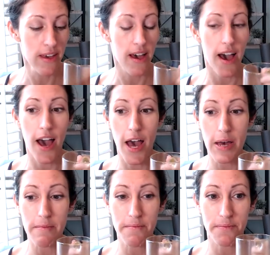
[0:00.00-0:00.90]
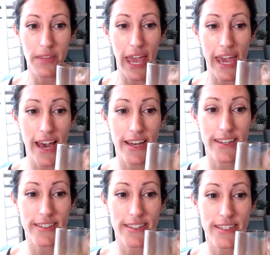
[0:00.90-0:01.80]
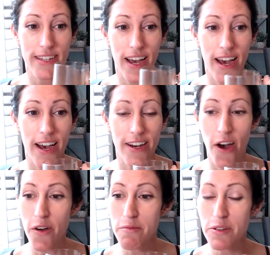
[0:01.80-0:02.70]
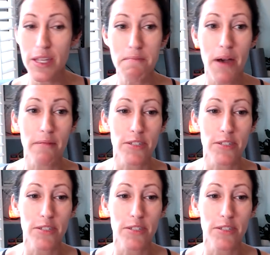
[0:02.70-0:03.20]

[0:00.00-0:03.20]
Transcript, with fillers: Um, and uh, oh, I'm really bummed.